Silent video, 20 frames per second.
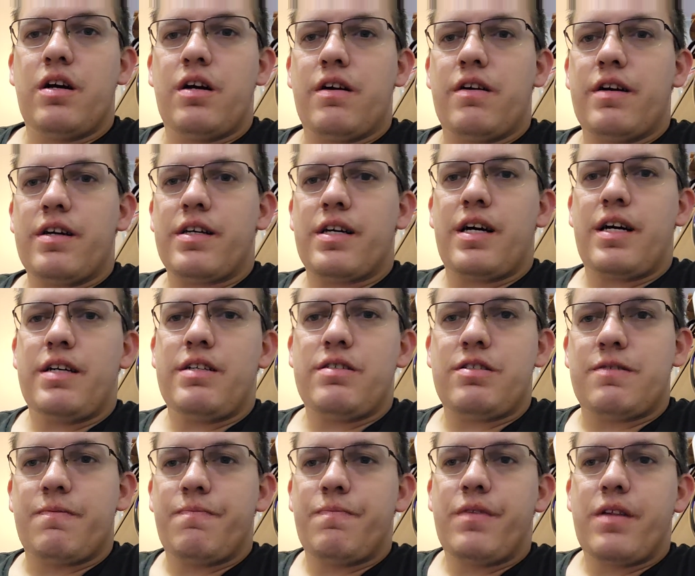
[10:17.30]
All right,
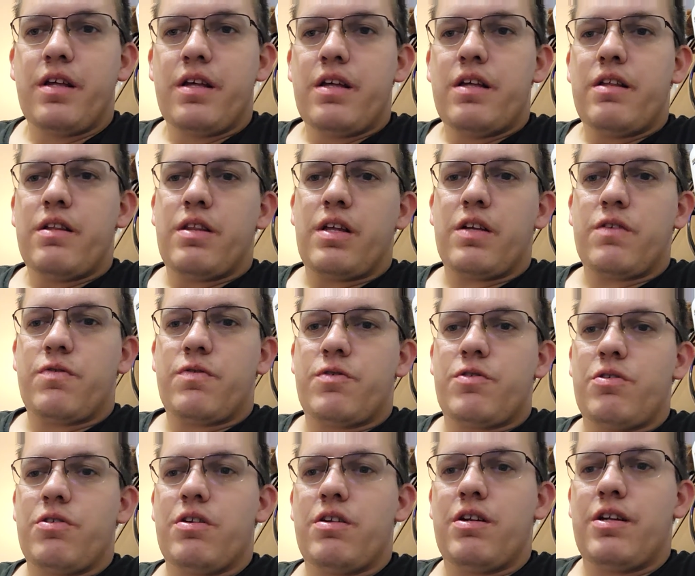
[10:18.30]
guys. Thanks for
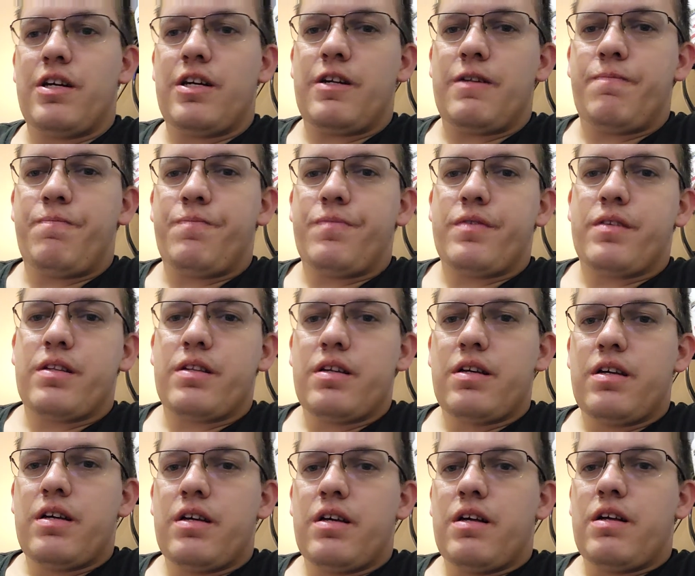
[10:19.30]
tuning in.
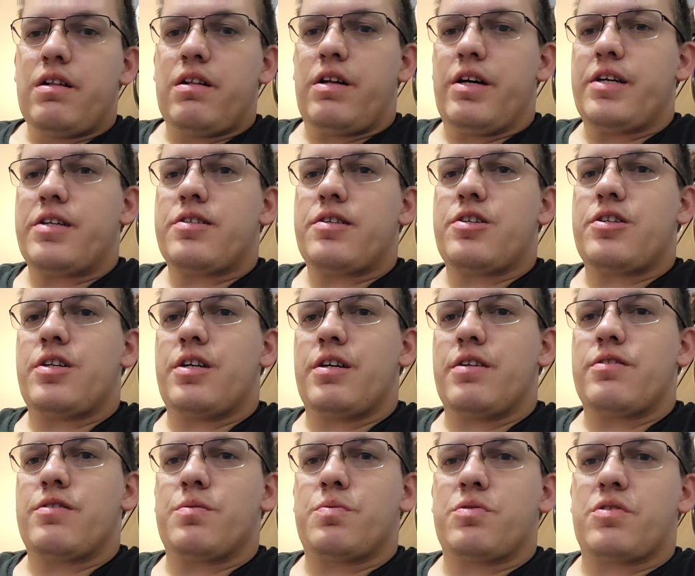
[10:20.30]
Like, share,
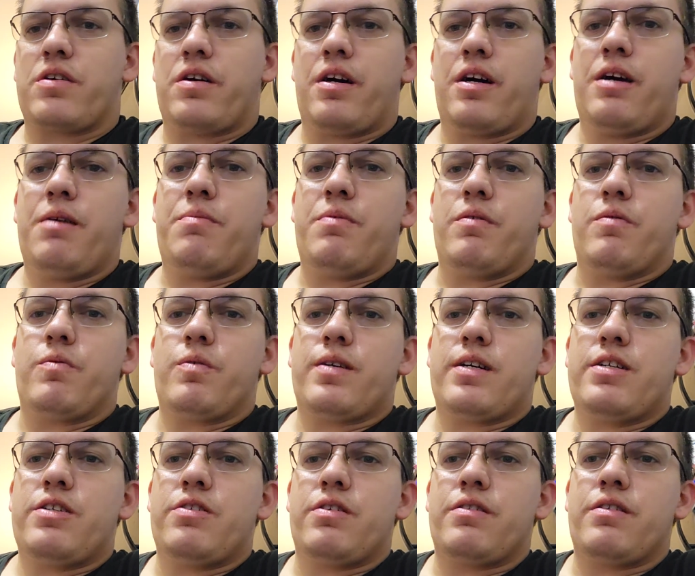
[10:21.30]
subscribe, and we'll
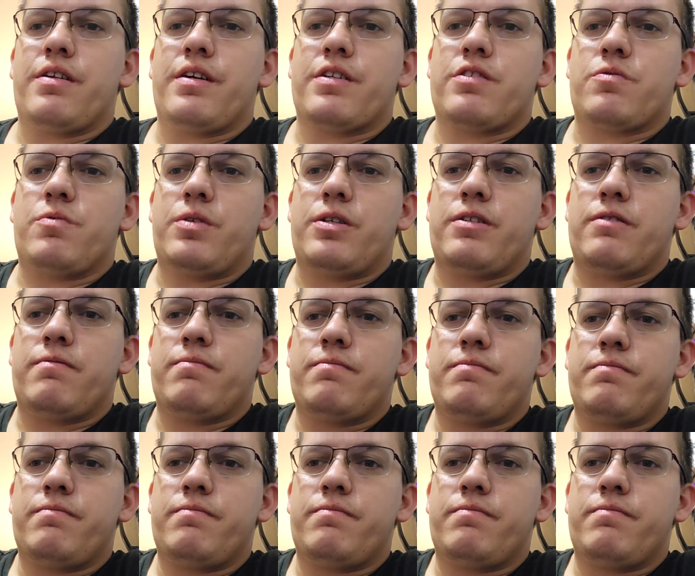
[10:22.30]
catch you on the next one.